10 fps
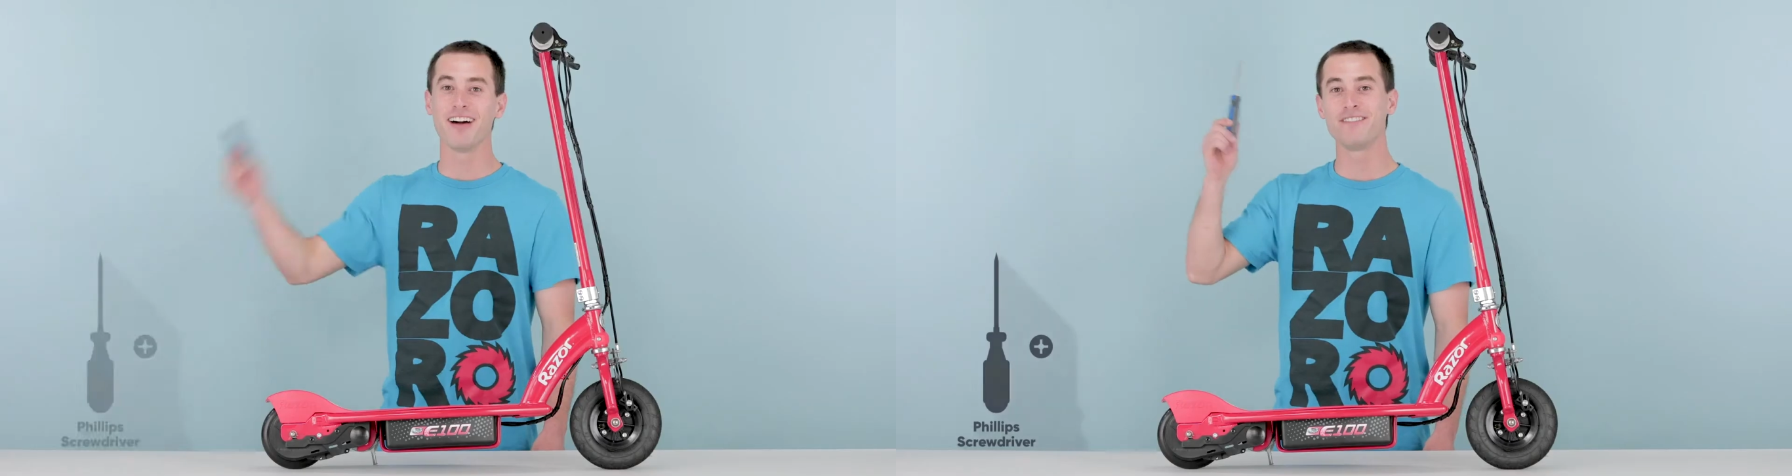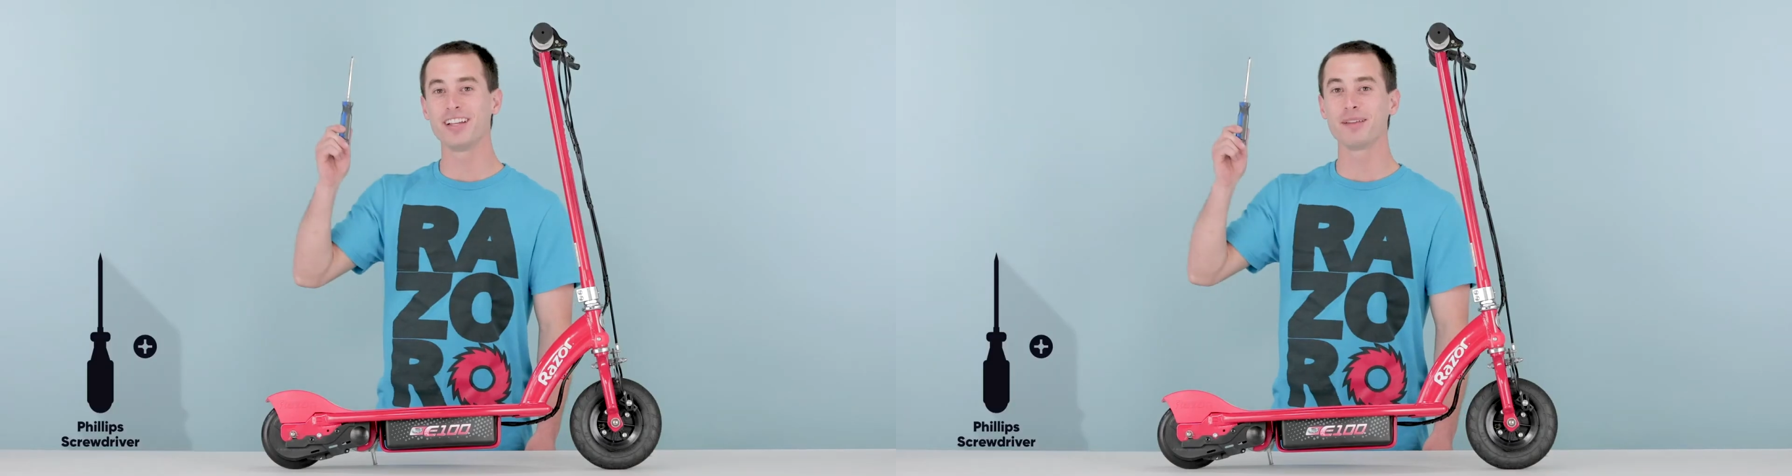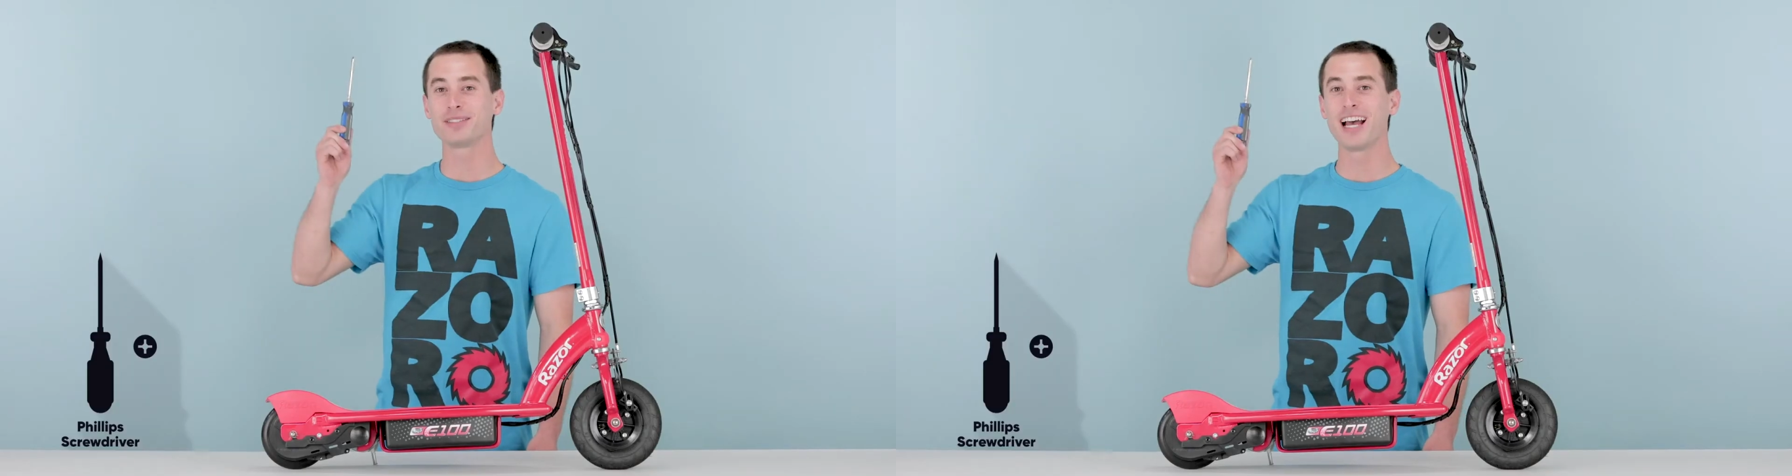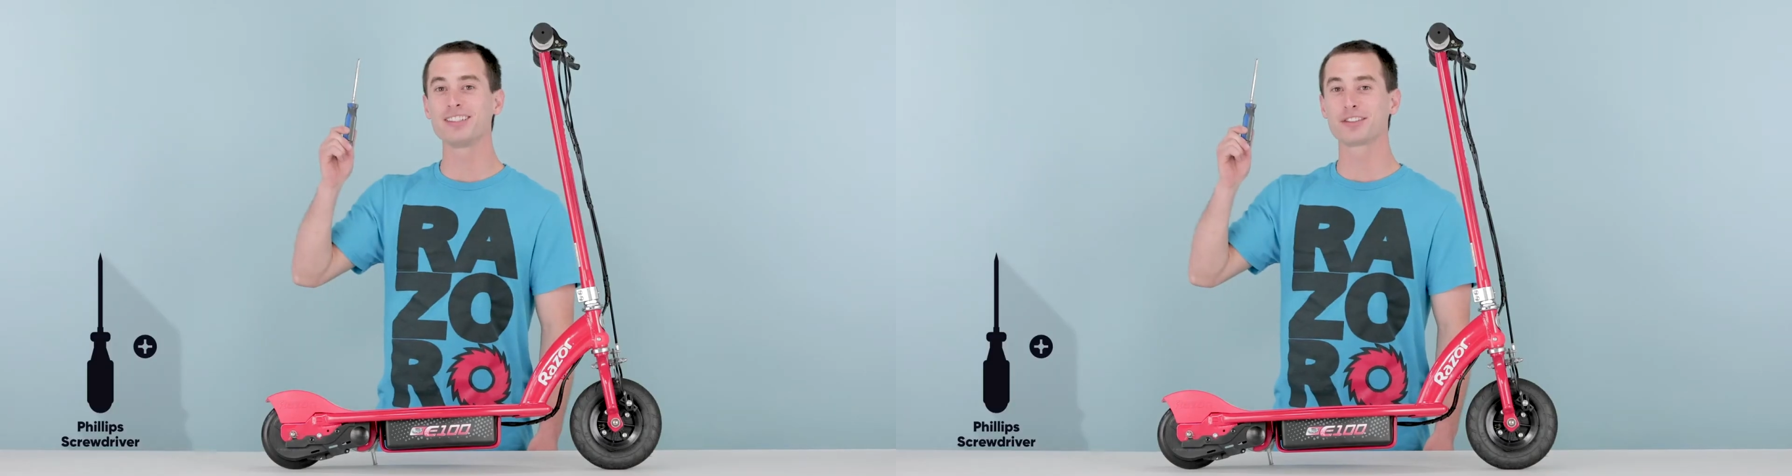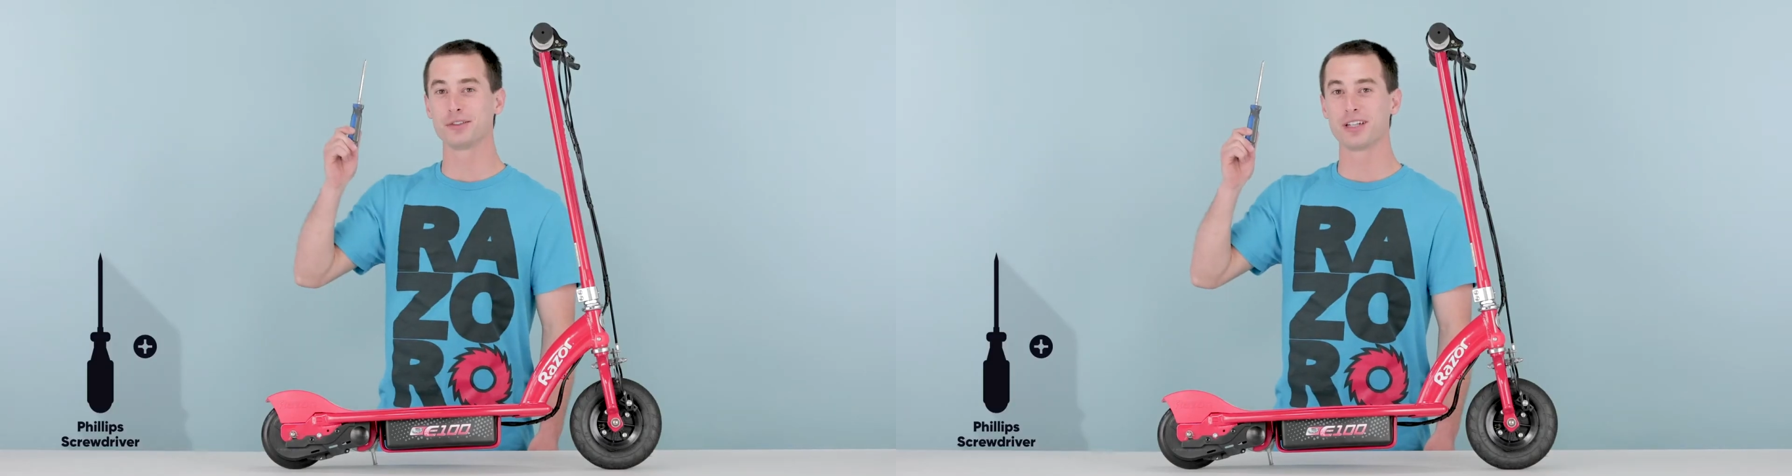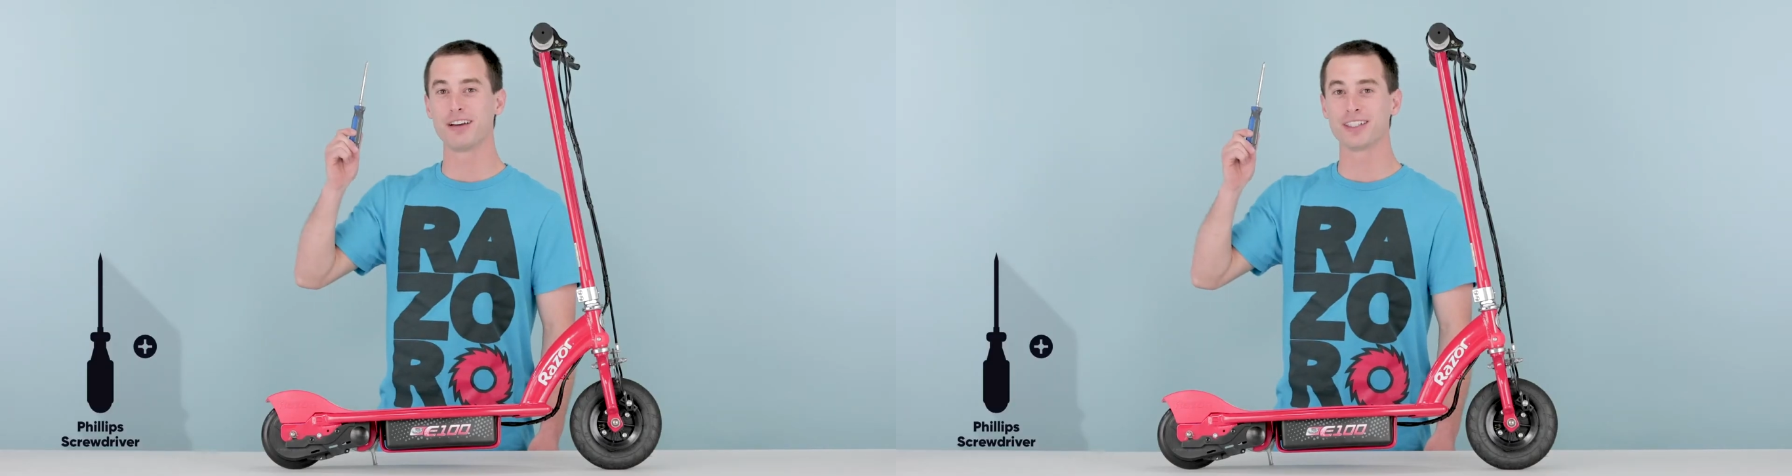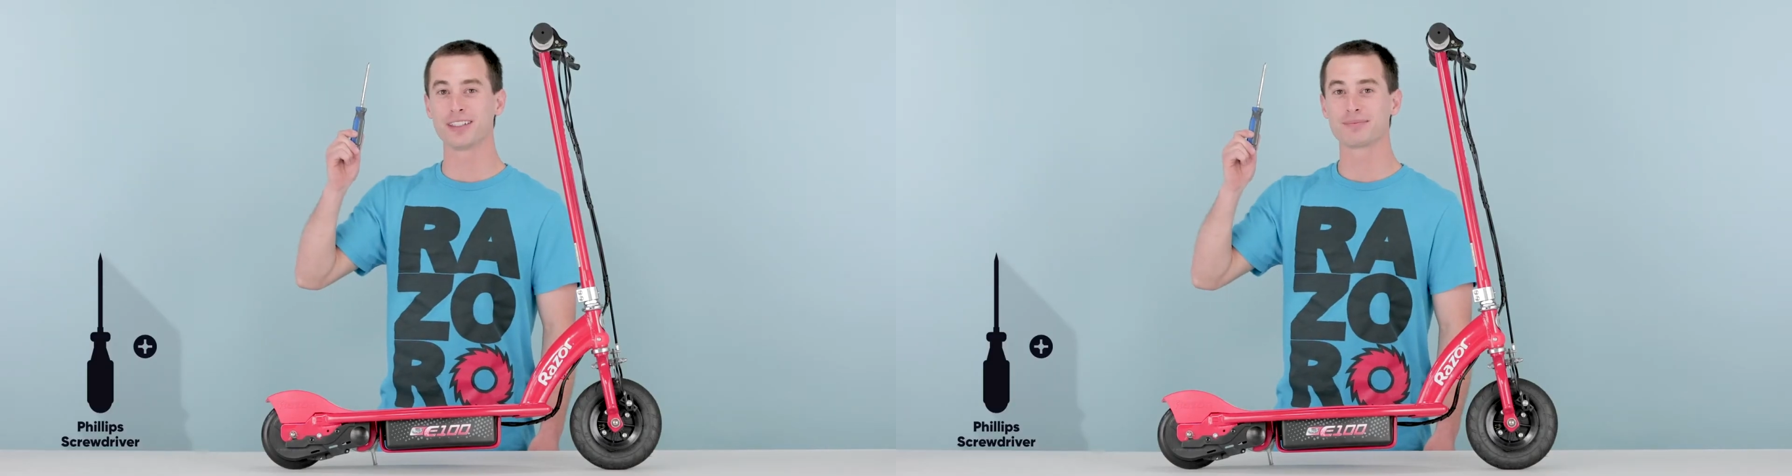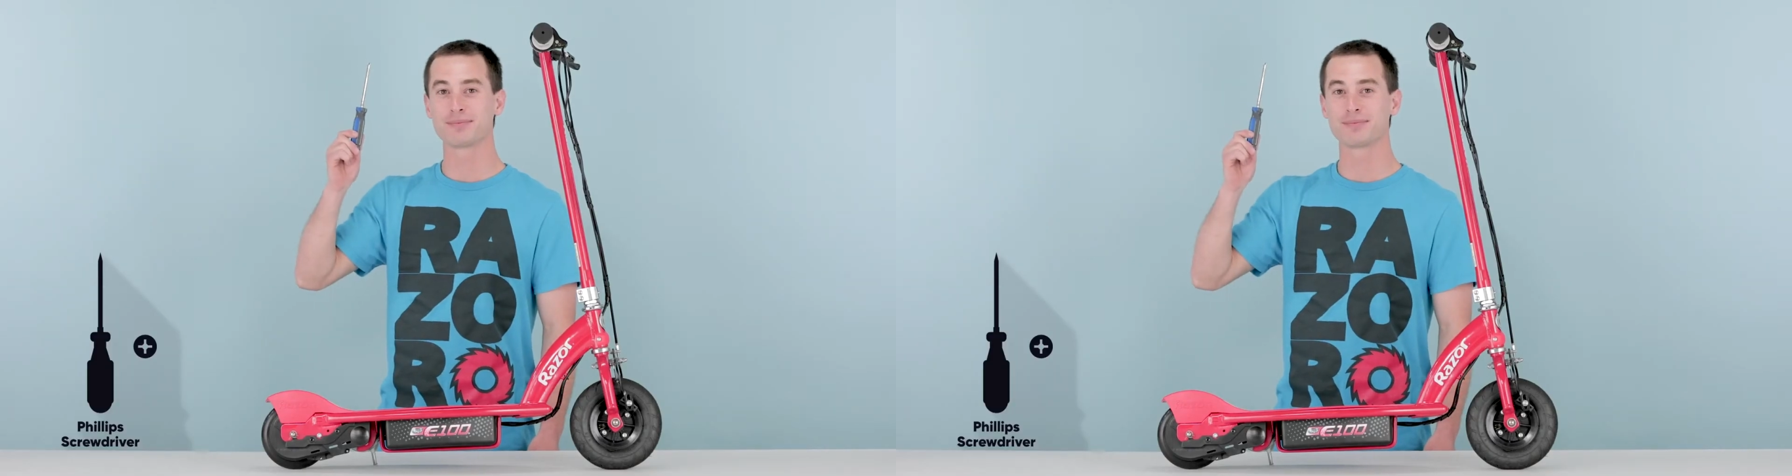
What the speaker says: a Phillips head screwdriver,